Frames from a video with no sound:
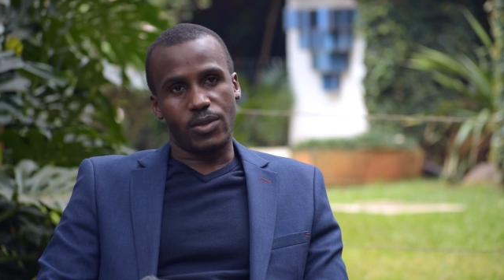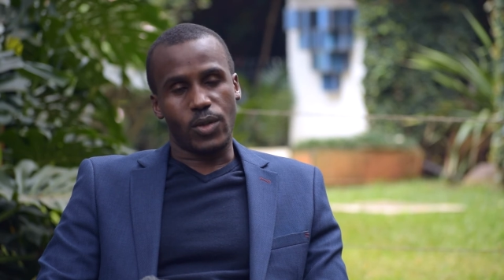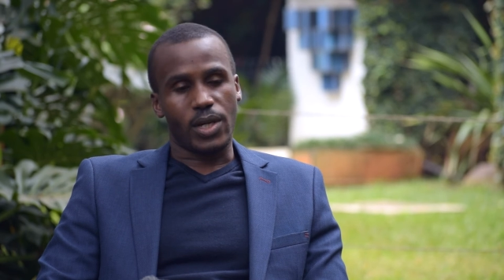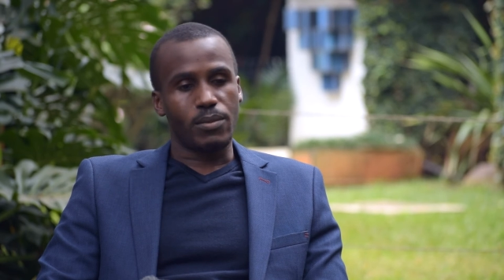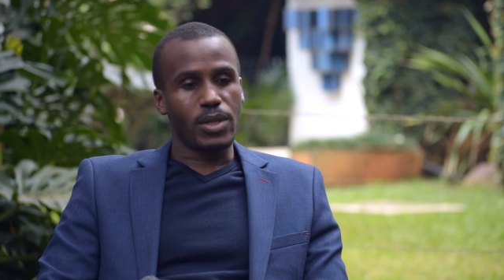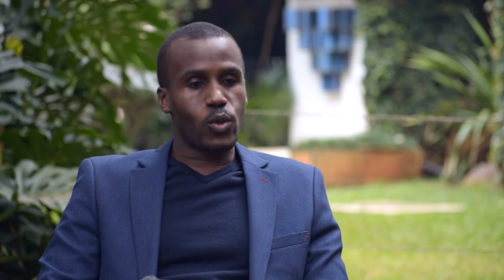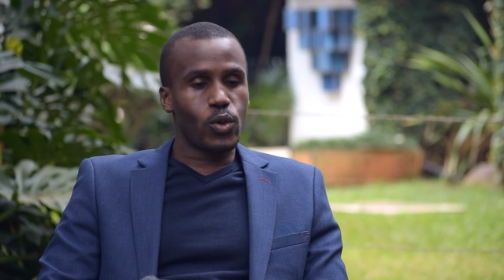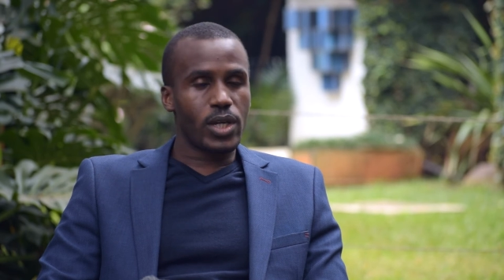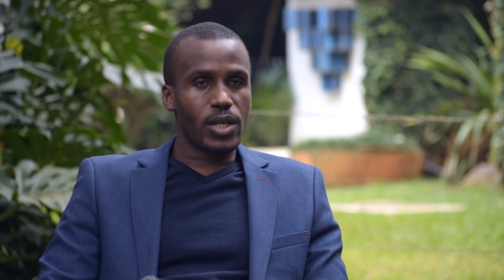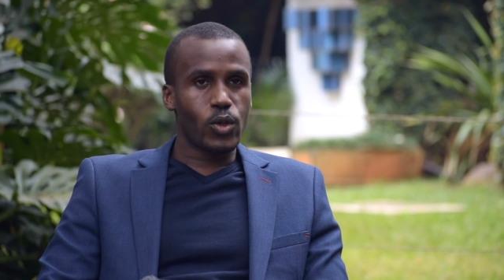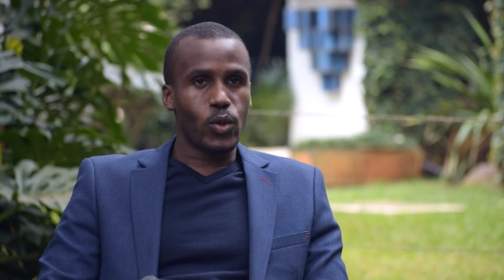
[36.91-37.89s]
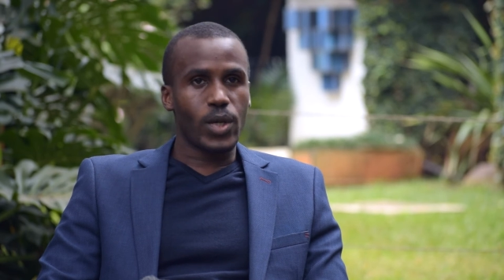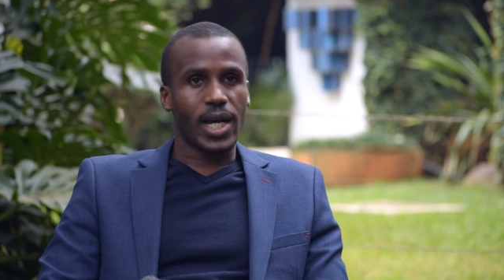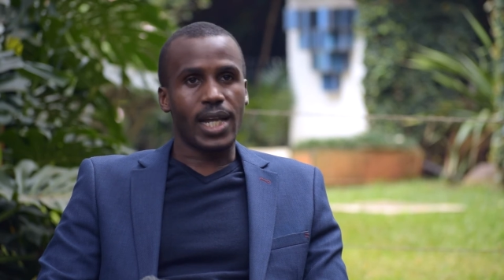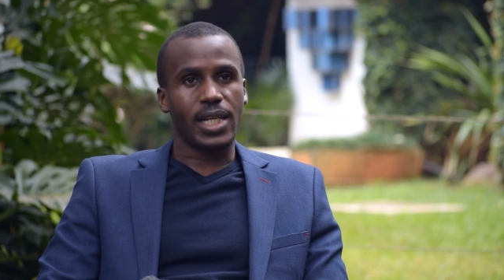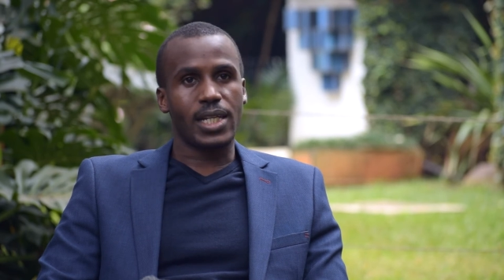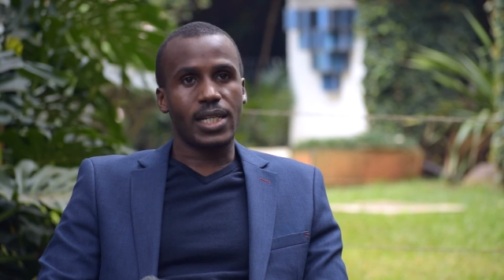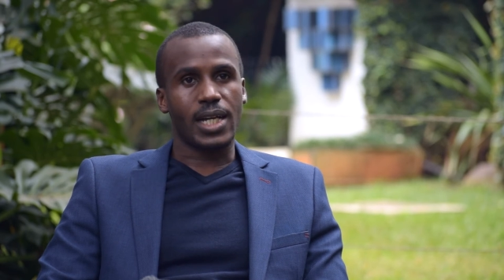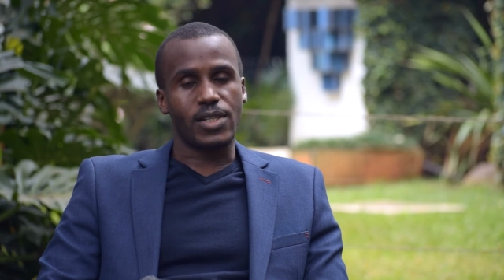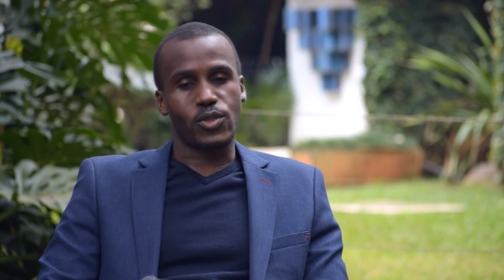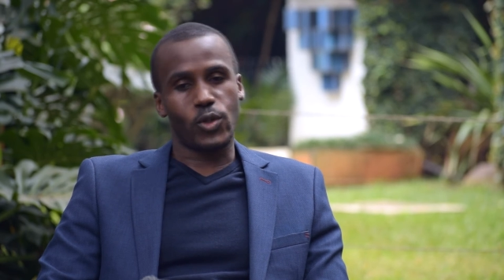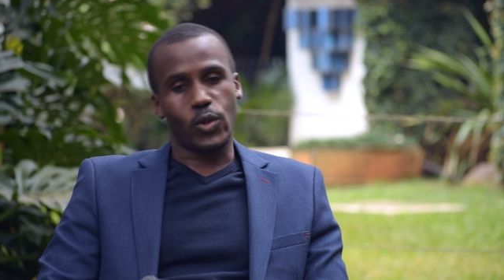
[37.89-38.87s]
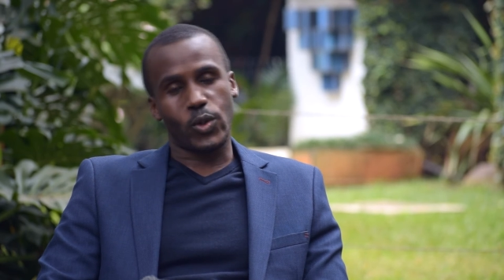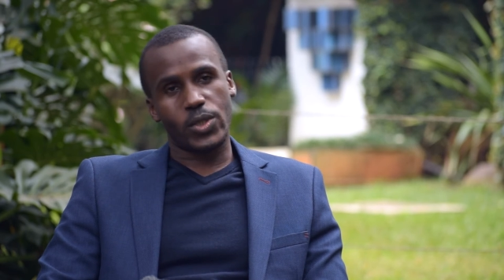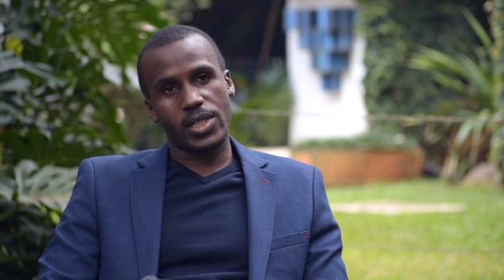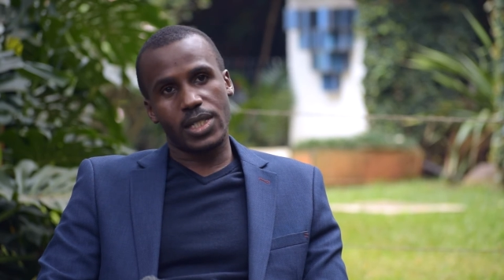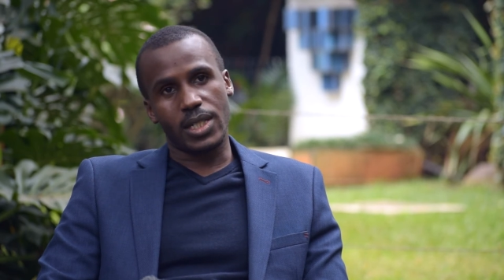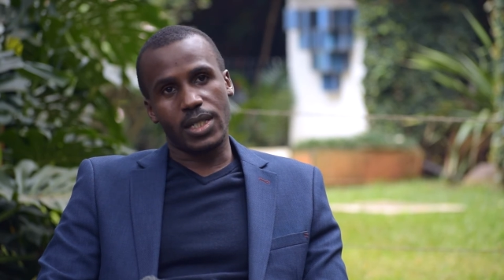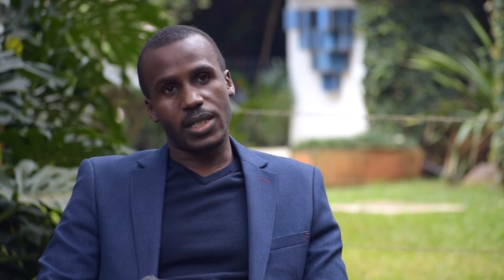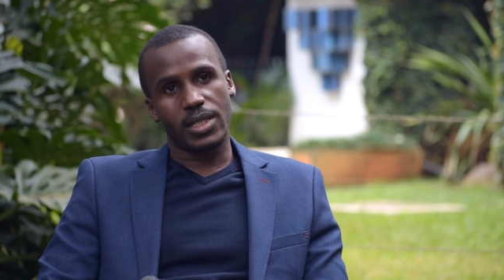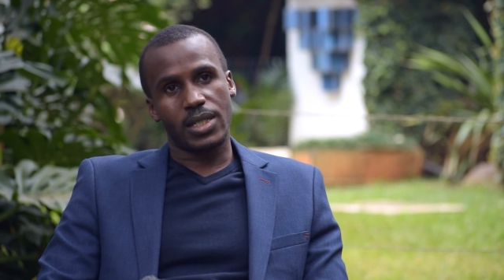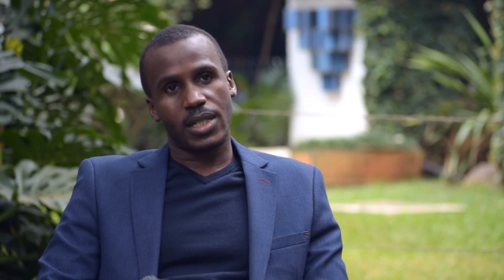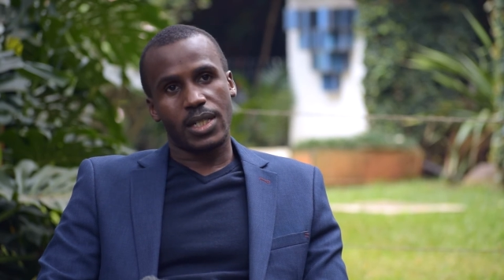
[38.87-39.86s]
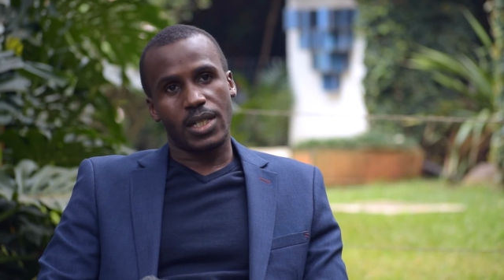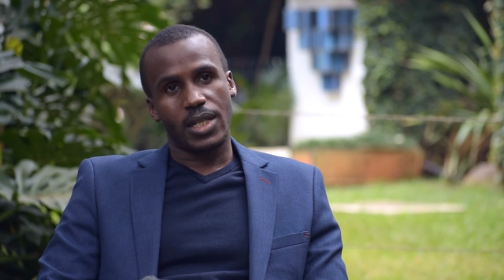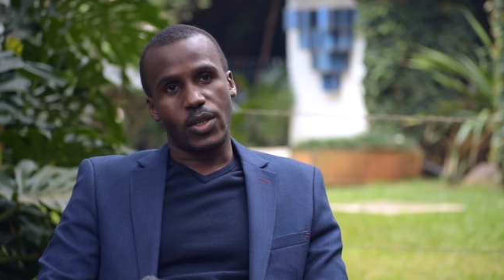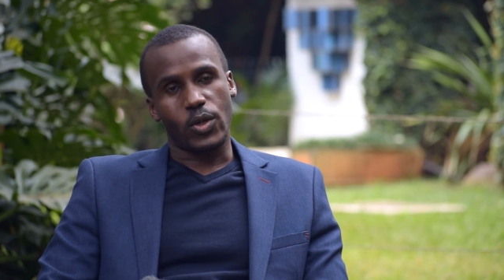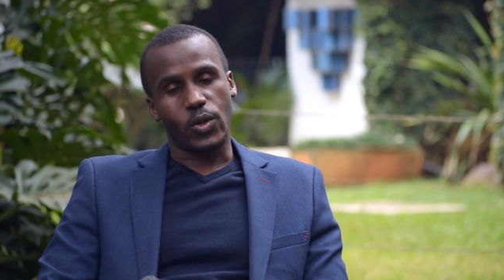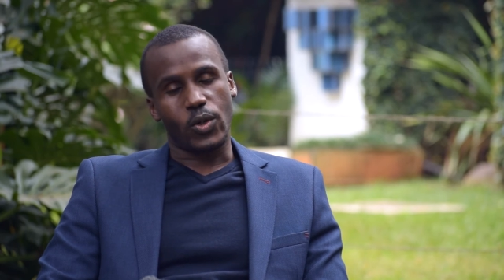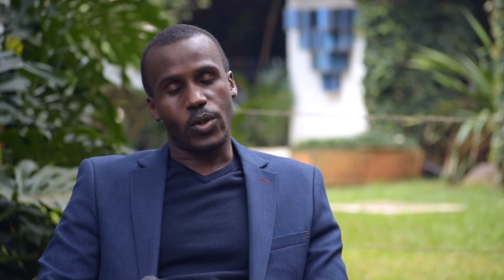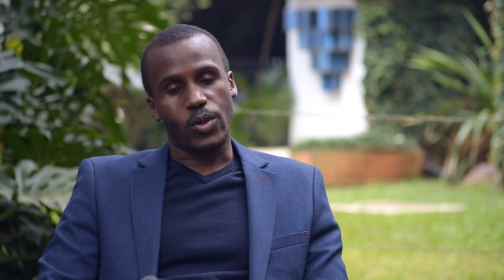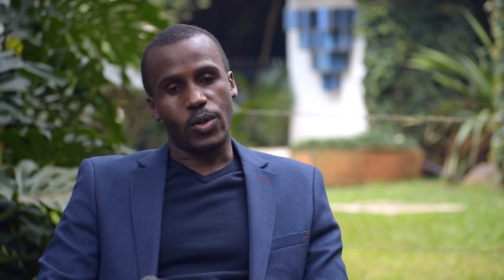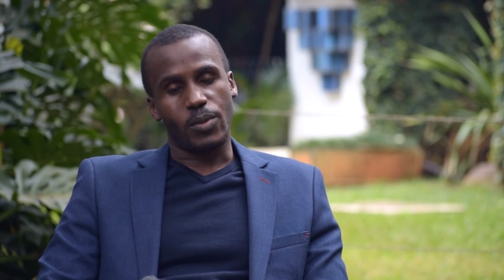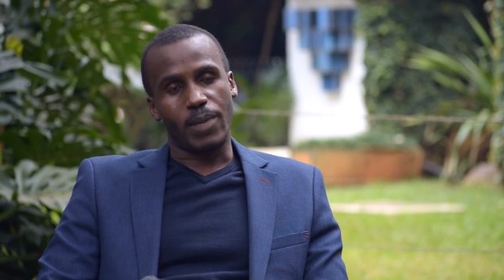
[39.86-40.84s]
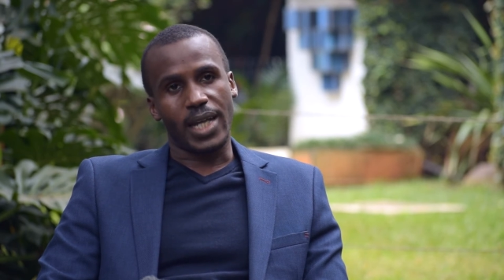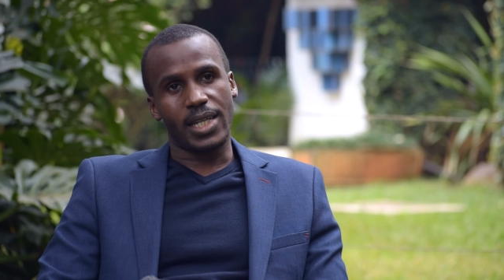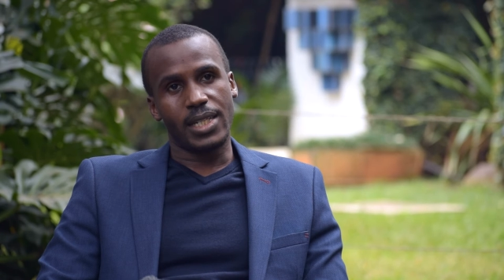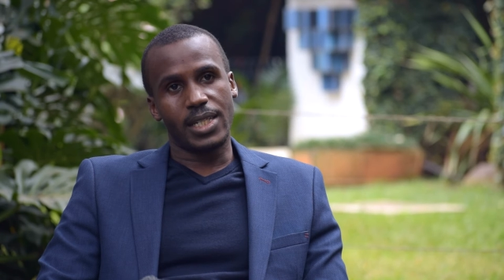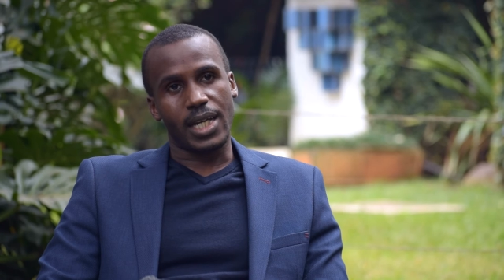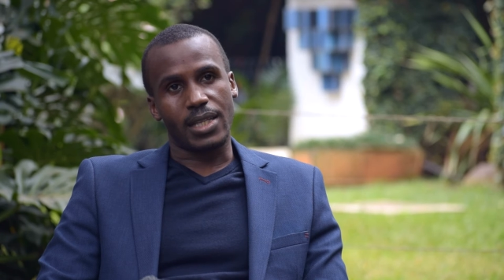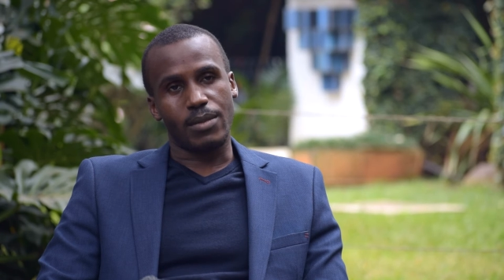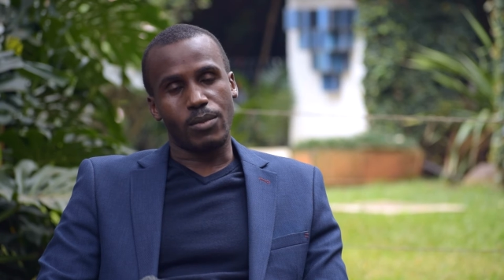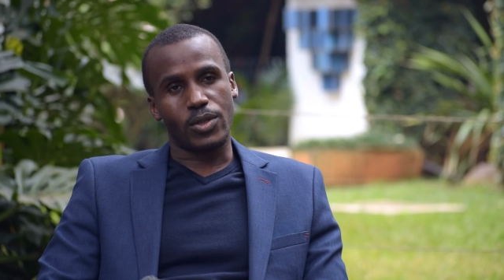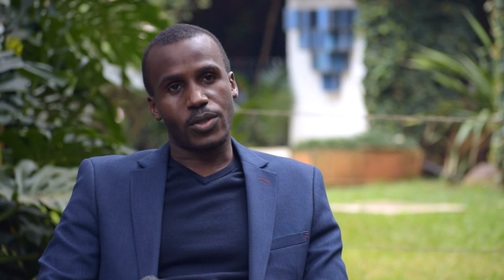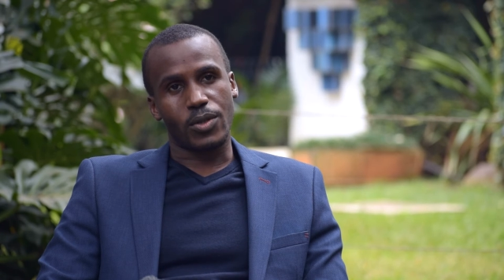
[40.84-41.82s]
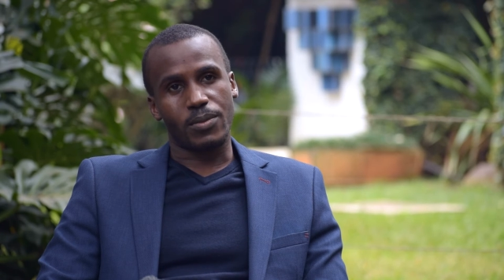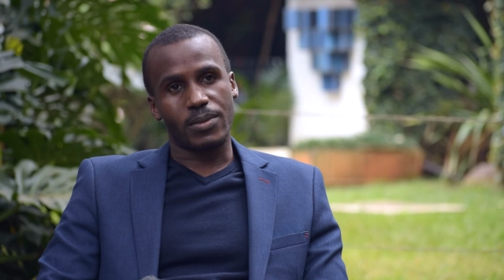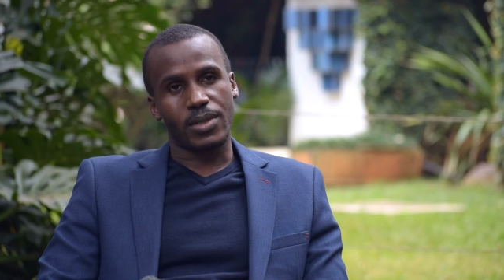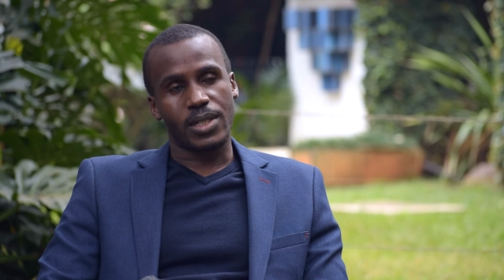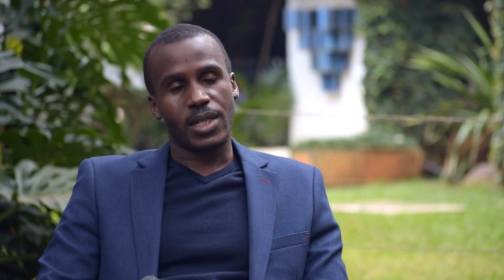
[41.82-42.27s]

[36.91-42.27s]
You can be cooking your ugali as you're roasting your mahindi at the bottom.